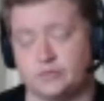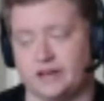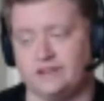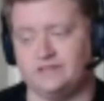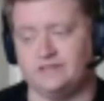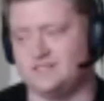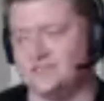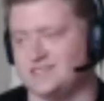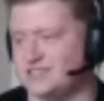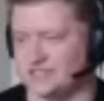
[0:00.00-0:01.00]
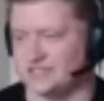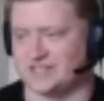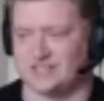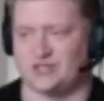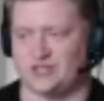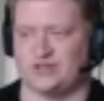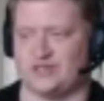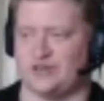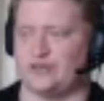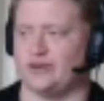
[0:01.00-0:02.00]
pay? She says as she looks
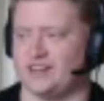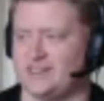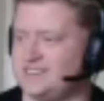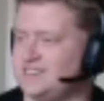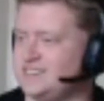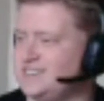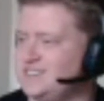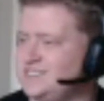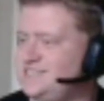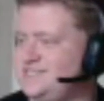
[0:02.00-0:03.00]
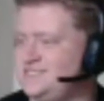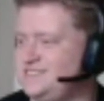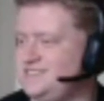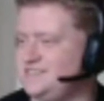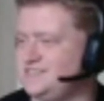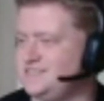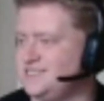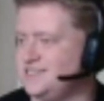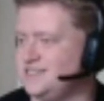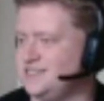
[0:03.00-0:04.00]
at you quickly. Do
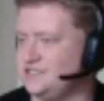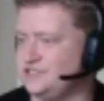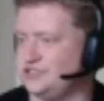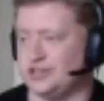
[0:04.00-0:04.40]
you